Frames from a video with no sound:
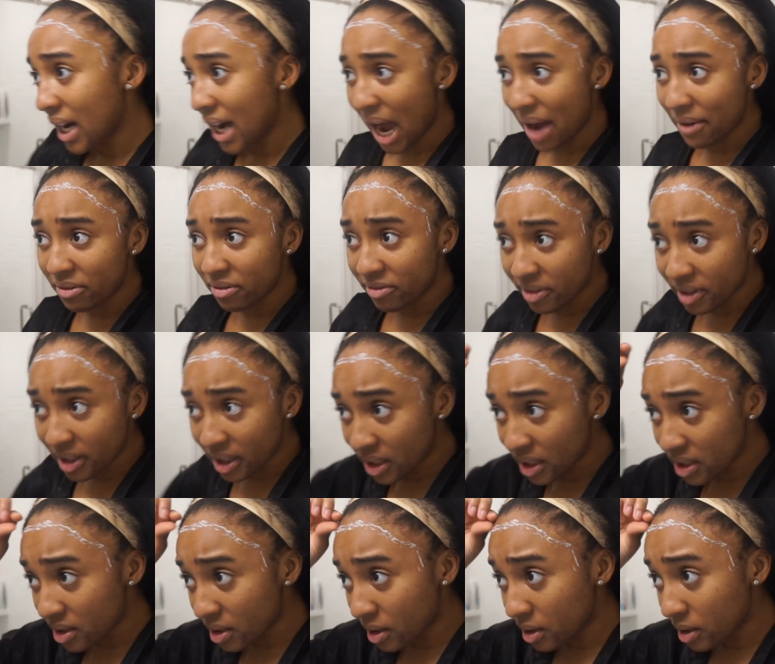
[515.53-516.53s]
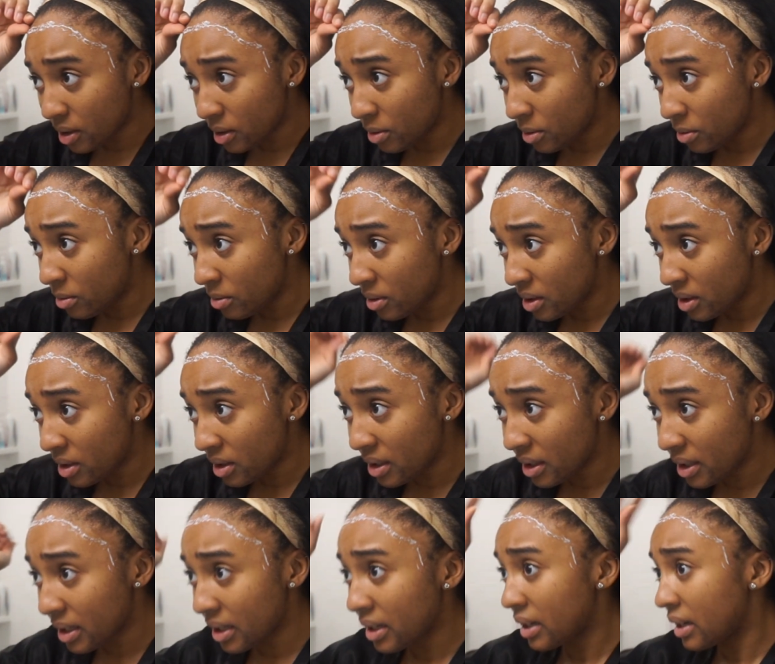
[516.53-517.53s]
I have a feeling this glue
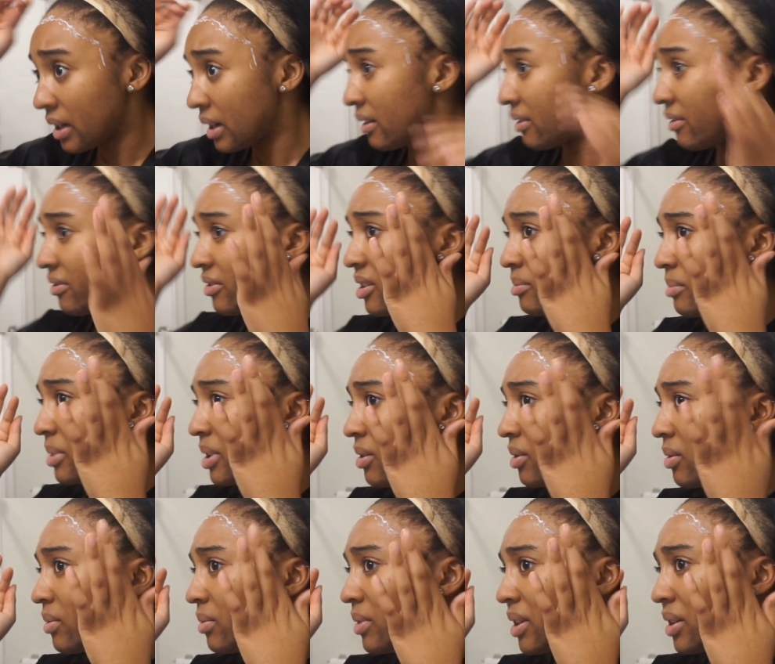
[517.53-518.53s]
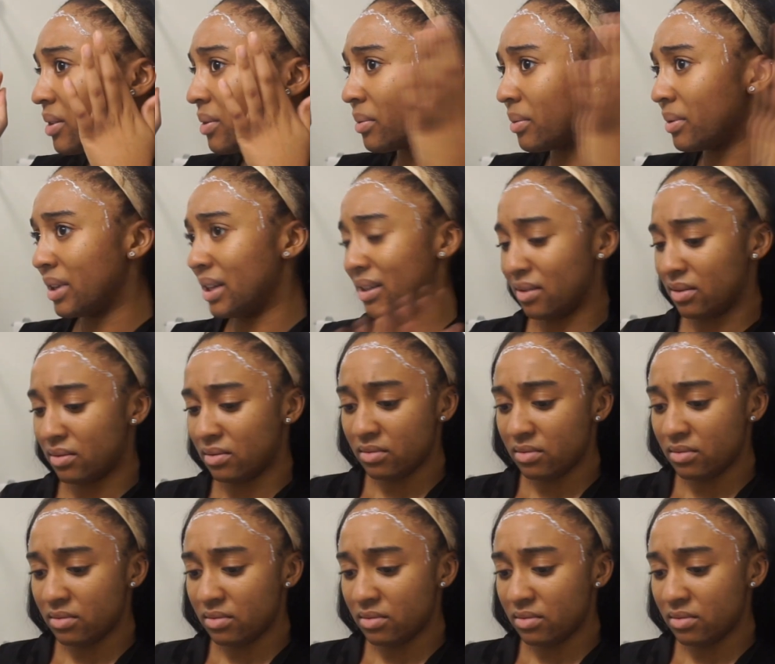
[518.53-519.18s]
finna be on.